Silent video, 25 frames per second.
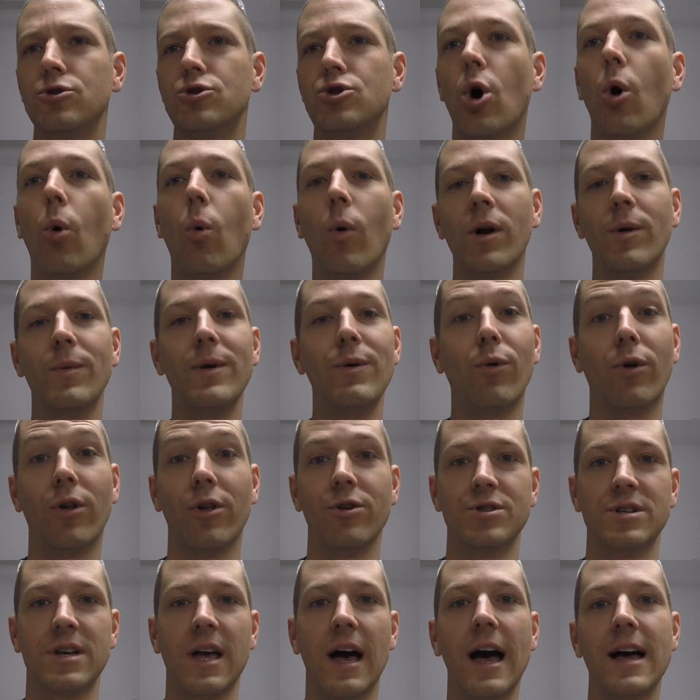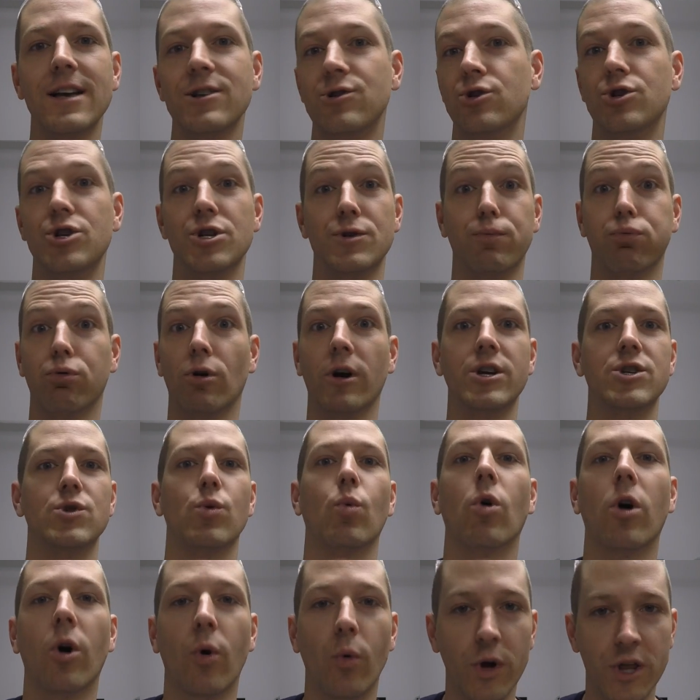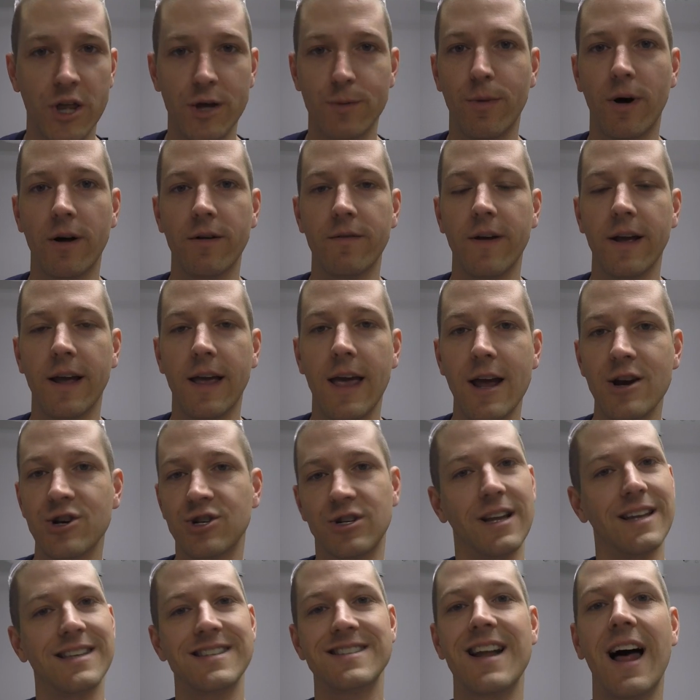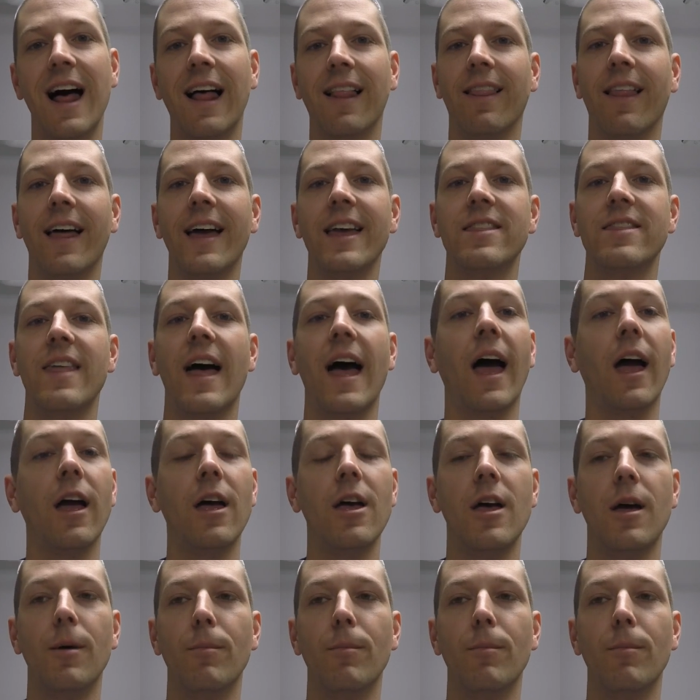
don't want to be one of those guys who just brings work with them on vacation. It's not like that.